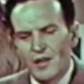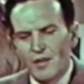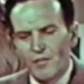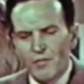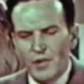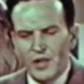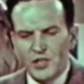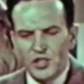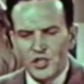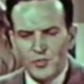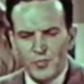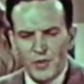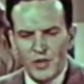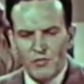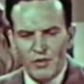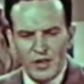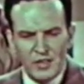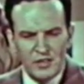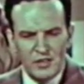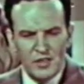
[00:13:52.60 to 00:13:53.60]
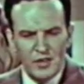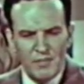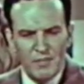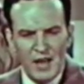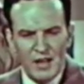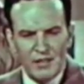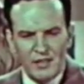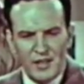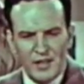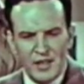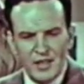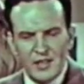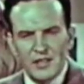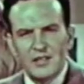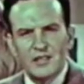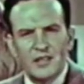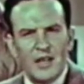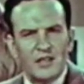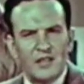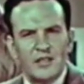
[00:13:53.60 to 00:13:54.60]
Much has been written about the
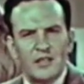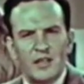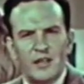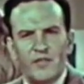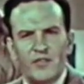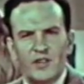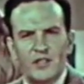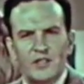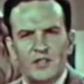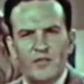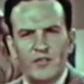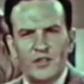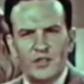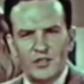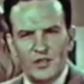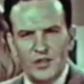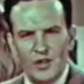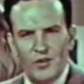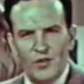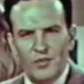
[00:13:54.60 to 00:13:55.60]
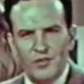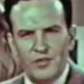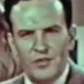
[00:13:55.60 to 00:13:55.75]
insensitiveness of the sloth.